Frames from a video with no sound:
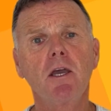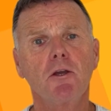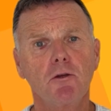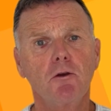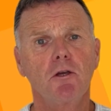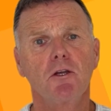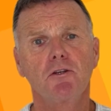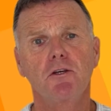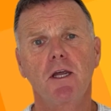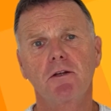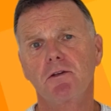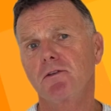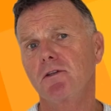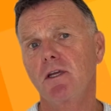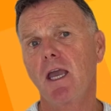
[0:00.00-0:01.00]
You can check
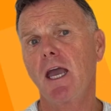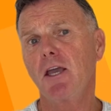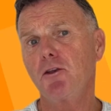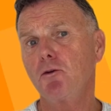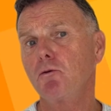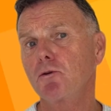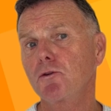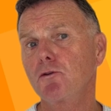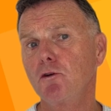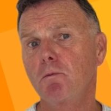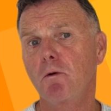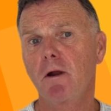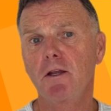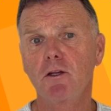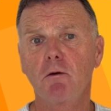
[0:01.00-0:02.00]
to see how your
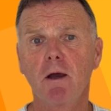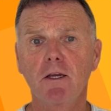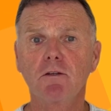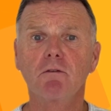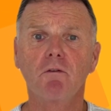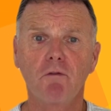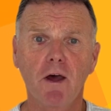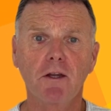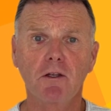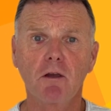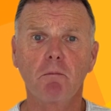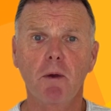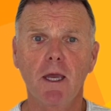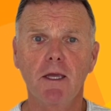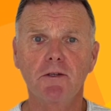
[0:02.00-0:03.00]
superannuation fund
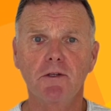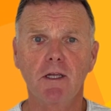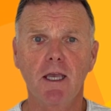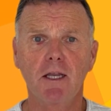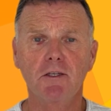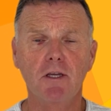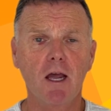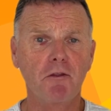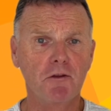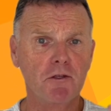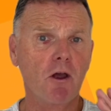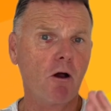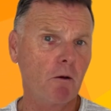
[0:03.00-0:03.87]
compares against others.